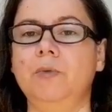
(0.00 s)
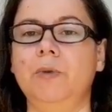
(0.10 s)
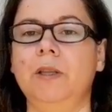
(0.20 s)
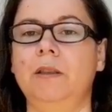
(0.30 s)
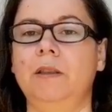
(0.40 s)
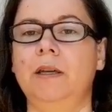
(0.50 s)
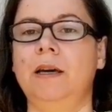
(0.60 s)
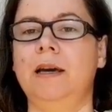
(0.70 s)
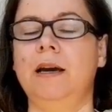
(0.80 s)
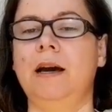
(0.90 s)
with
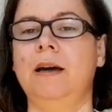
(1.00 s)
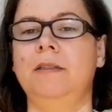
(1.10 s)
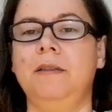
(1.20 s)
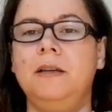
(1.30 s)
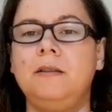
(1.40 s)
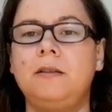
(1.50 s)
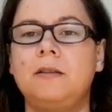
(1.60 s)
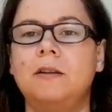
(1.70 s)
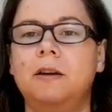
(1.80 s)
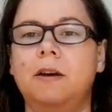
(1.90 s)

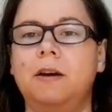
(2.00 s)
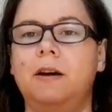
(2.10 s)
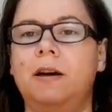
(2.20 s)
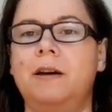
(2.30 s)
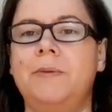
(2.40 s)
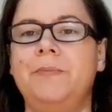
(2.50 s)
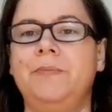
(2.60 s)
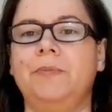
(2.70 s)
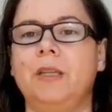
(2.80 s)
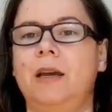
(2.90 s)
things,
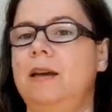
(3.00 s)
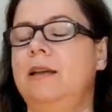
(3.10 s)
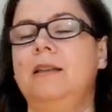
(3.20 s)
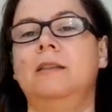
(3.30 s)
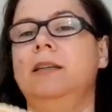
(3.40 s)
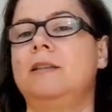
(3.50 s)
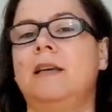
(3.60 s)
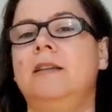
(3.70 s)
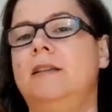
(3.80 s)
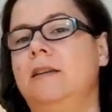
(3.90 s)
this
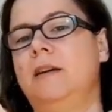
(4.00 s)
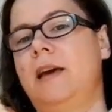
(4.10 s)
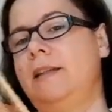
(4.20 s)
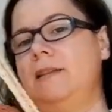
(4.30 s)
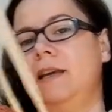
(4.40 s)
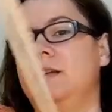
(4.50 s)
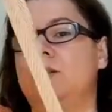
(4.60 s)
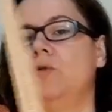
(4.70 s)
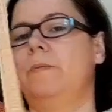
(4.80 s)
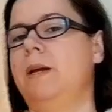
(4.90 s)
can take
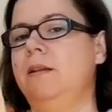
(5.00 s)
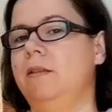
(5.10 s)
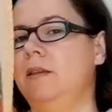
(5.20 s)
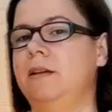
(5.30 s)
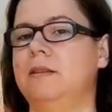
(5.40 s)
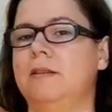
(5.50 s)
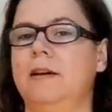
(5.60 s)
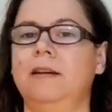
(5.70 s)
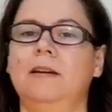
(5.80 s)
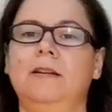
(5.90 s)
so many things.
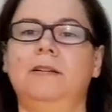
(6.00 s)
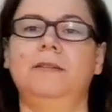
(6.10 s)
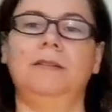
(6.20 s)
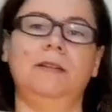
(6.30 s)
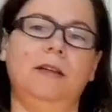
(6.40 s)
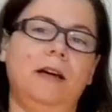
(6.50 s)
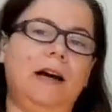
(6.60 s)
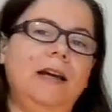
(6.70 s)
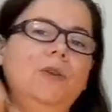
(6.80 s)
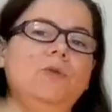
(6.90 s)
Like
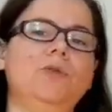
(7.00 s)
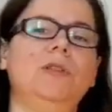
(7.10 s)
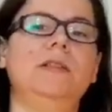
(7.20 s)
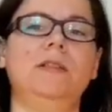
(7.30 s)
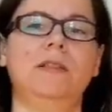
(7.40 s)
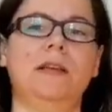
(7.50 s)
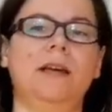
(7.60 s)
I use this.